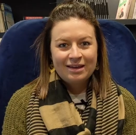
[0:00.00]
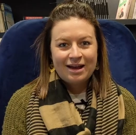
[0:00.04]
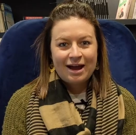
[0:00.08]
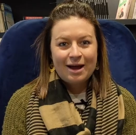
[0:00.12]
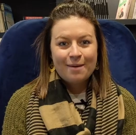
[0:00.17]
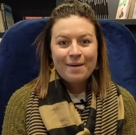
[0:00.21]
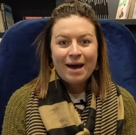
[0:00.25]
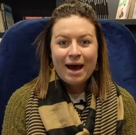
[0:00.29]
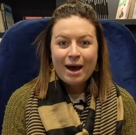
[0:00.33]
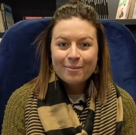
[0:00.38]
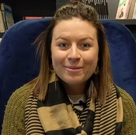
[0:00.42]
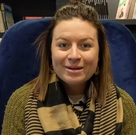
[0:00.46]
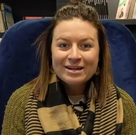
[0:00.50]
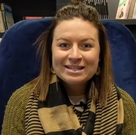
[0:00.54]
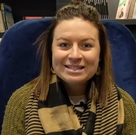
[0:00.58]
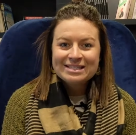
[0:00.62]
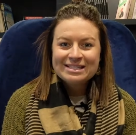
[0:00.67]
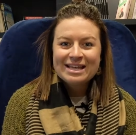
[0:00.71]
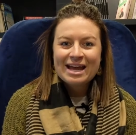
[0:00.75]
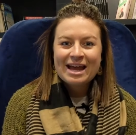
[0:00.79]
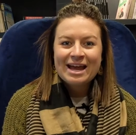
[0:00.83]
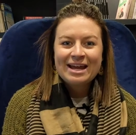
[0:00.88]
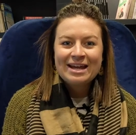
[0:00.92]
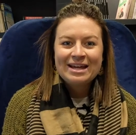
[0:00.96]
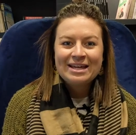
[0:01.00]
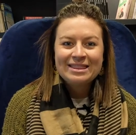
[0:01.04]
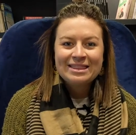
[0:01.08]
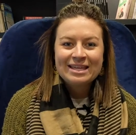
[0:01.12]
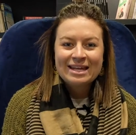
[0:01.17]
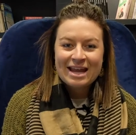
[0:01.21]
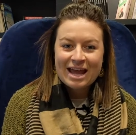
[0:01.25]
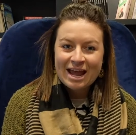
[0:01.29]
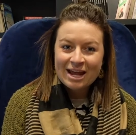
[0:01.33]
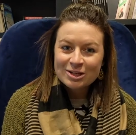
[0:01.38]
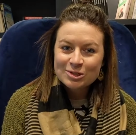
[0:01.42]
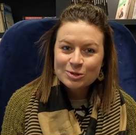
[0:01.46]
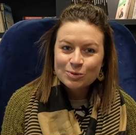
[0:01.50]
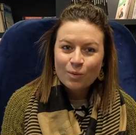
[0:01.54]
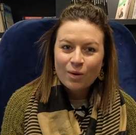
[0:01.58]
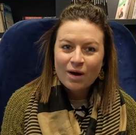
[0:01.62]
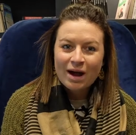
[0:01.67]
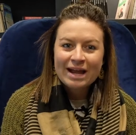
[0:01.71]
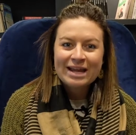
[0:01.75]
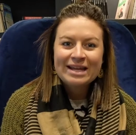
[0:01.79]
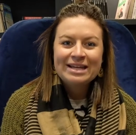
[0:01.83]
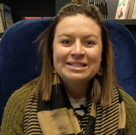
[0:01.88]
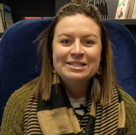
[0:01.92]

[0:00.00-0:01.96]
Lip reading: I'm happy to say that XY